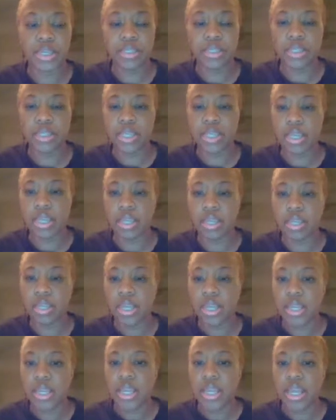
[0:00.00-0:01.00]
it.
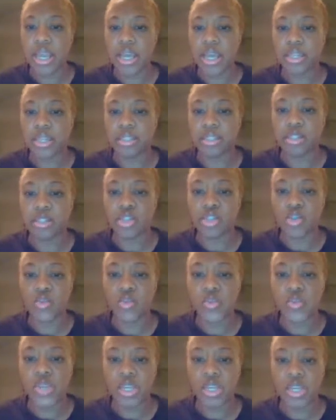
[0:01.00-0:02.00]
It has 2
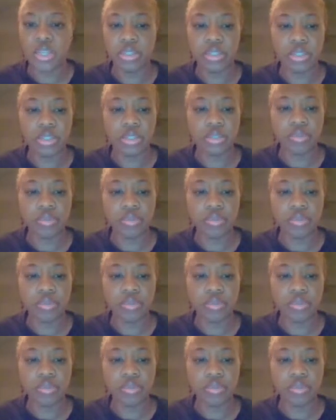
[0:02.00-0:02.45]
wings.